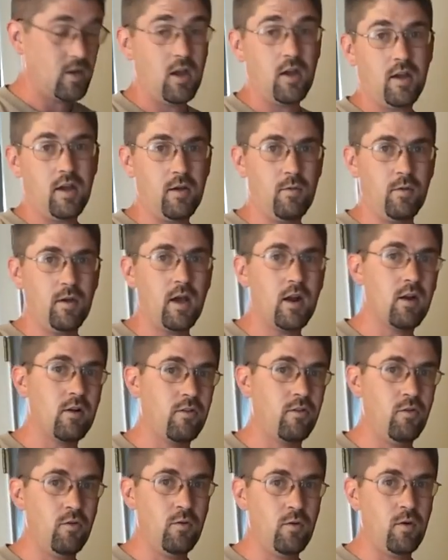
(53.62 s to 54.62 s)
Okay, we got
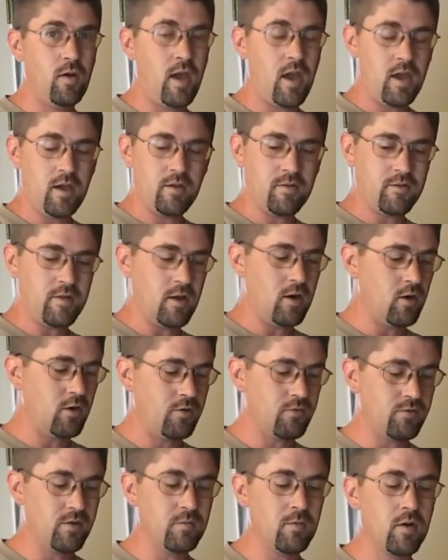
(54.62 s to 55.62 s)
our 2 eggs that
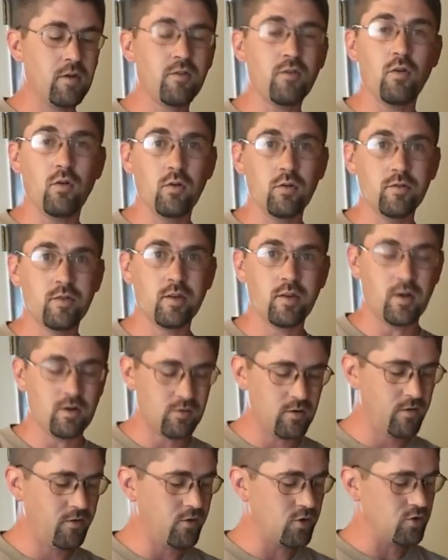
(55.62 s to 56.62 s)
are 3 months old,
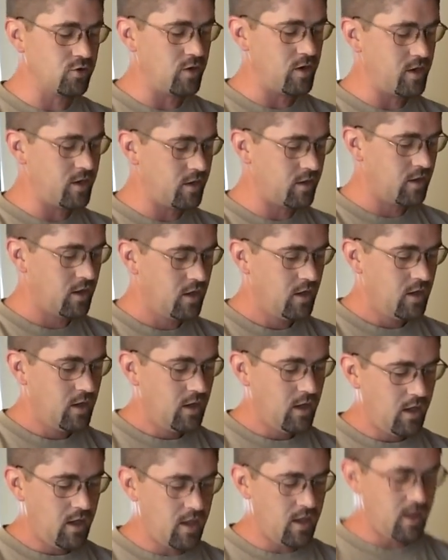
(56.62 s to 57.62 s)
unrefrigerated,
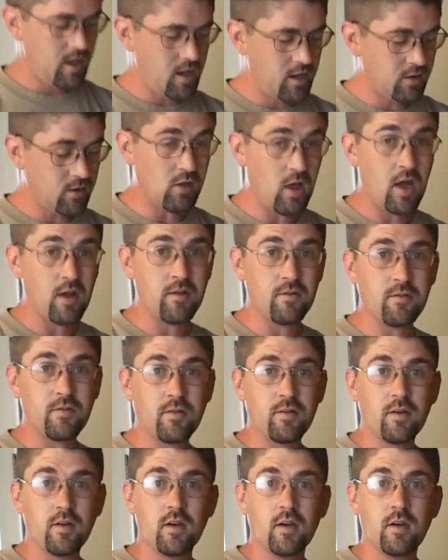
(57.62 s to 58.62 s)
and a lot
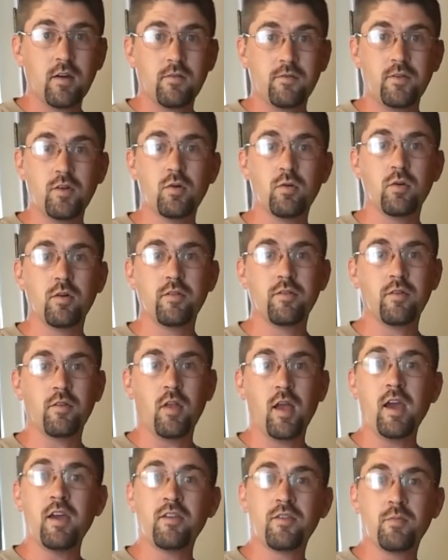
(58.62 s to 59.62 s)
of viewers
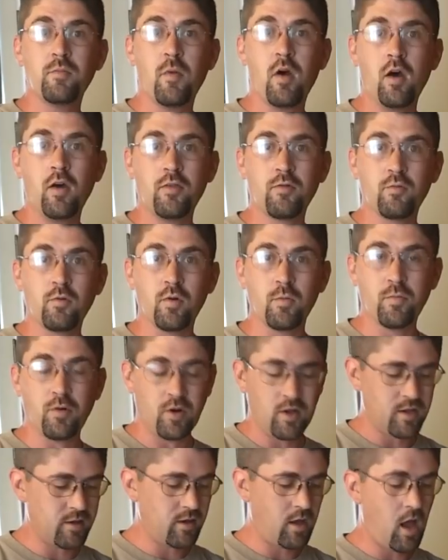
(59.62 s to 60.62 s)
last month were
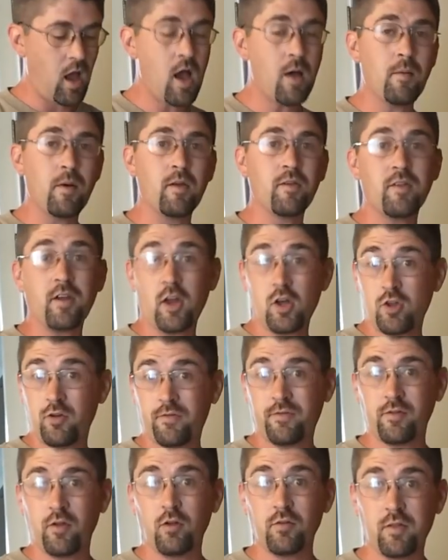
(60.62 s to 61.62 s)
putting in the comments that I
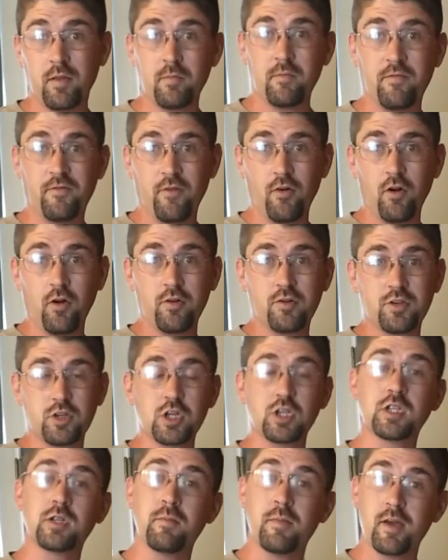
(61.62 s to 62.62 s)
should float them
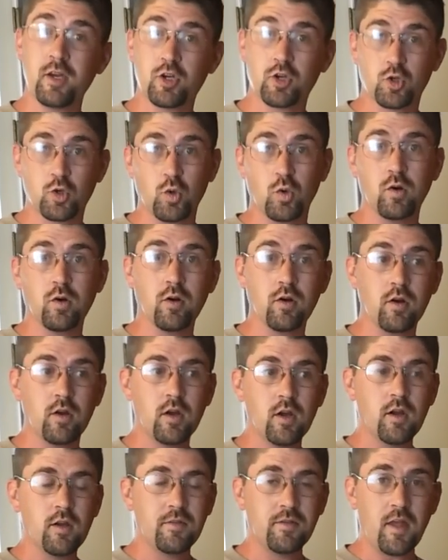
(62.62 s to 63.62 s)
first just to make sure
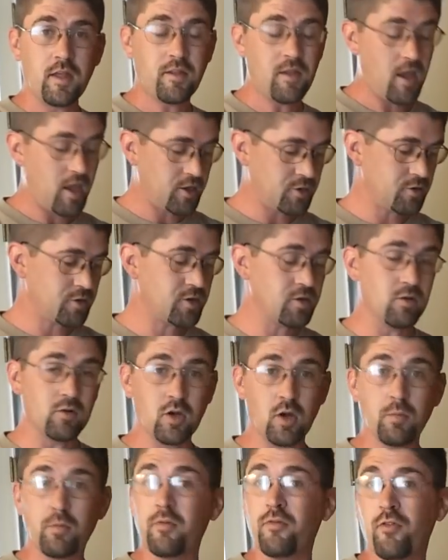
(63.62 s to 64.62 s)
that the eggs are still
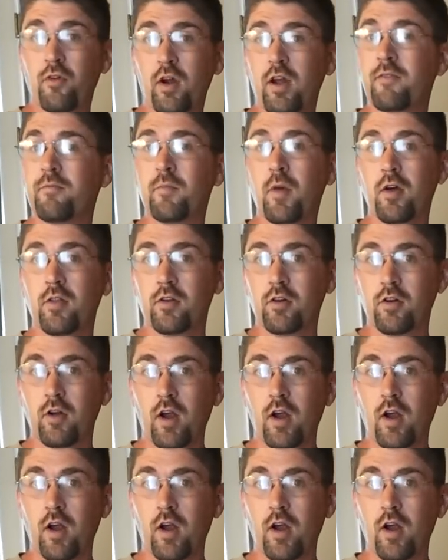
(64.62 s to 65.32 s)
good before I even bother